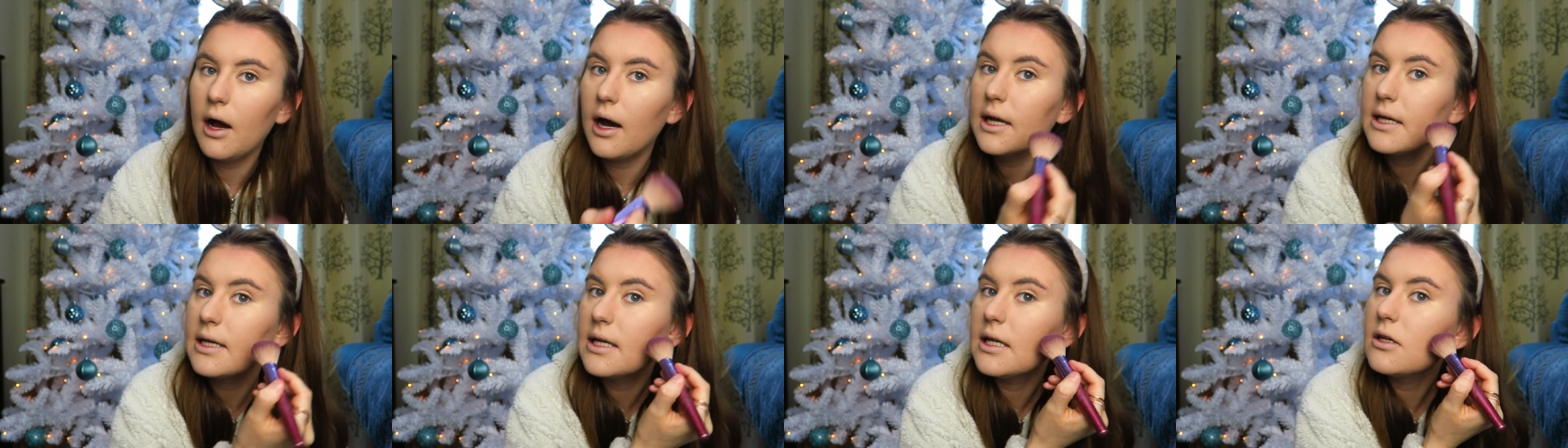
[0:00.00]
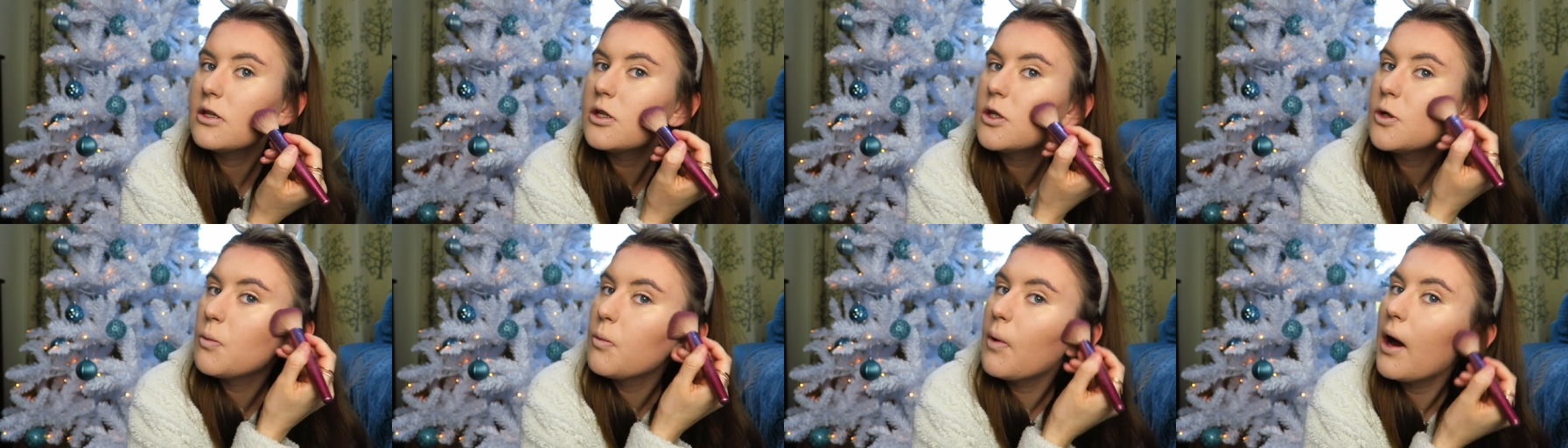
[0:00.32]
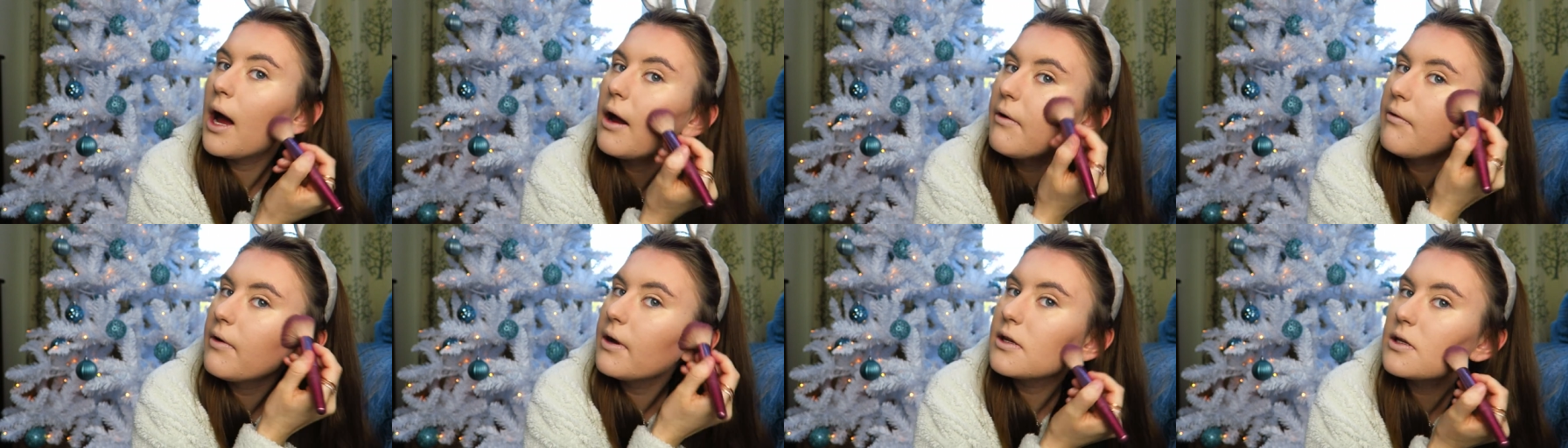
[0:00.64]
I need to
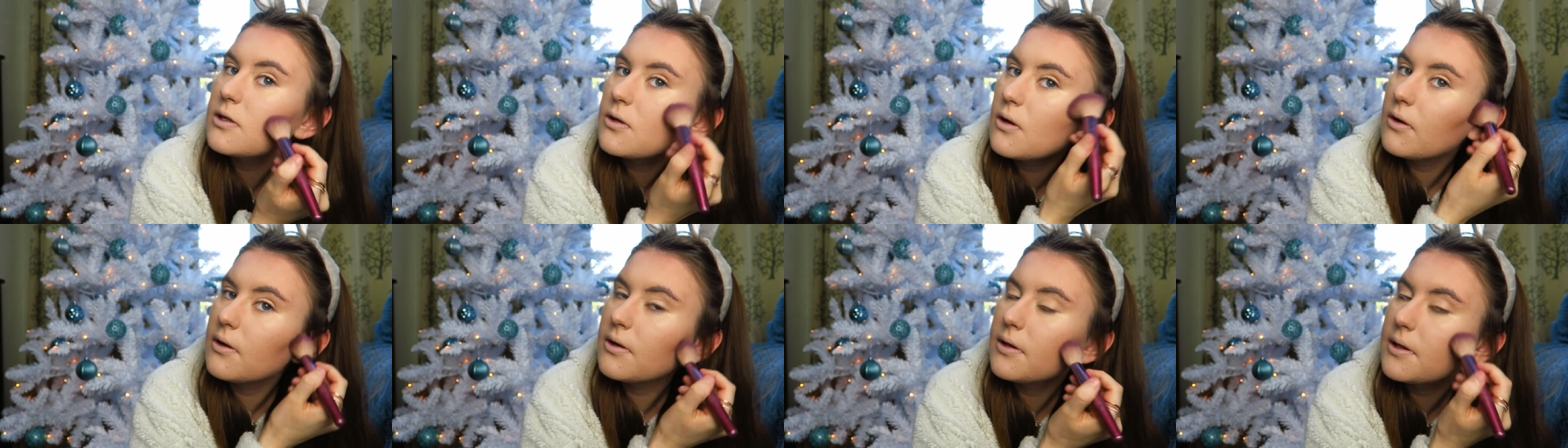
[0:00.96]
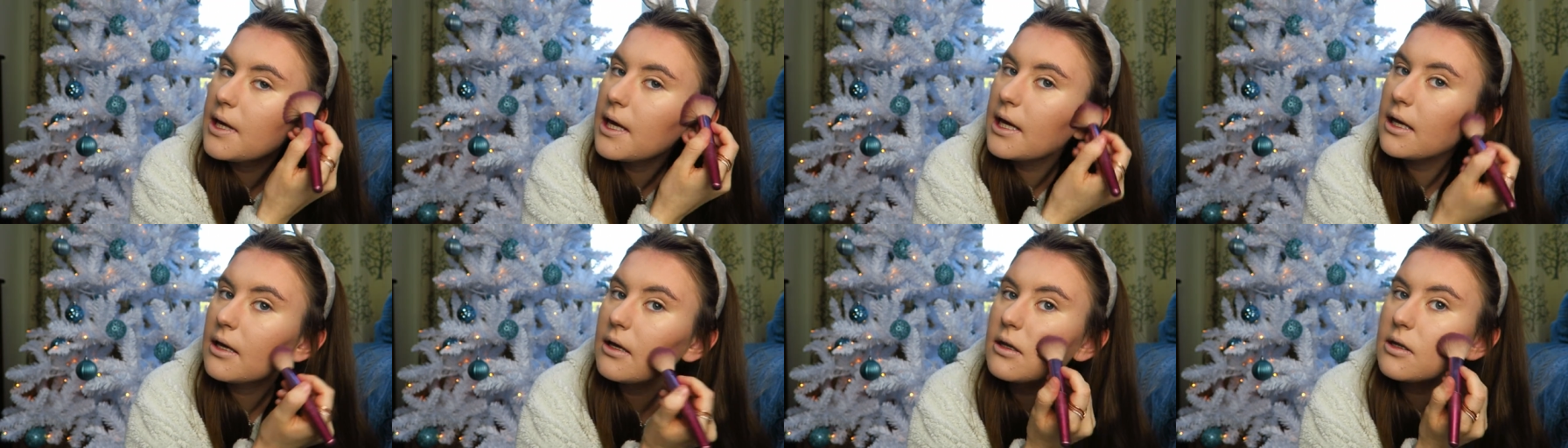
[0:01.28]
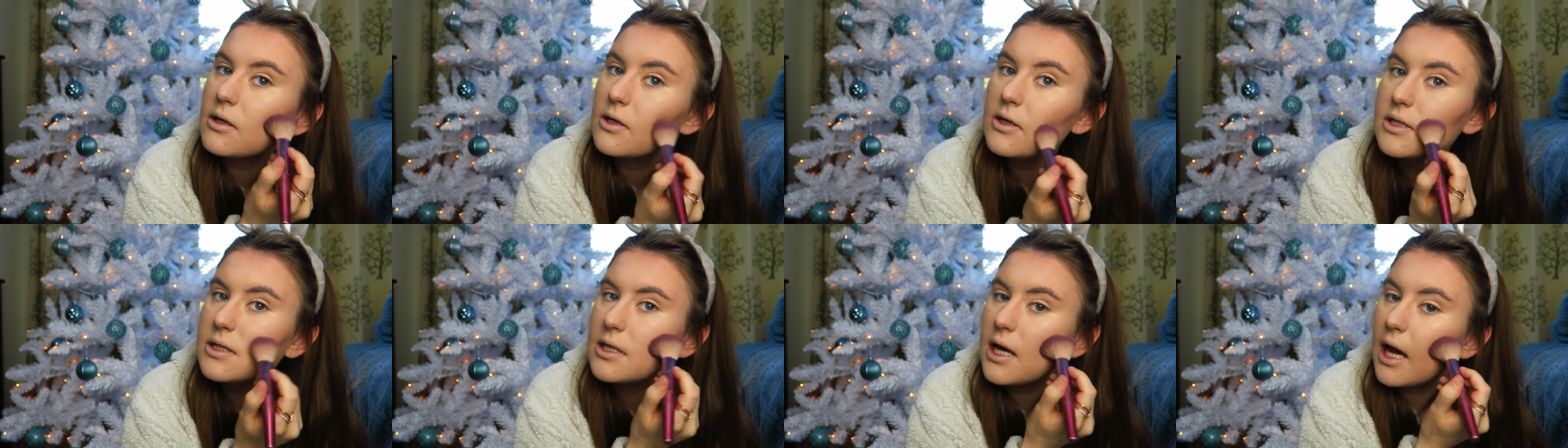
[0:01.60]
wear it sort of thing,
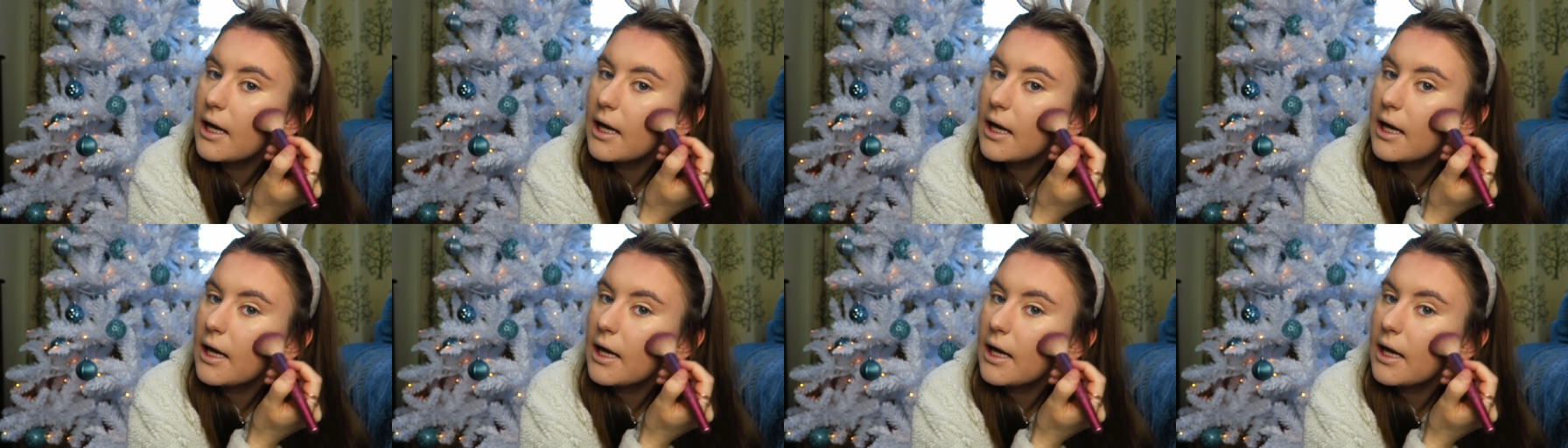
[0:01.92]
because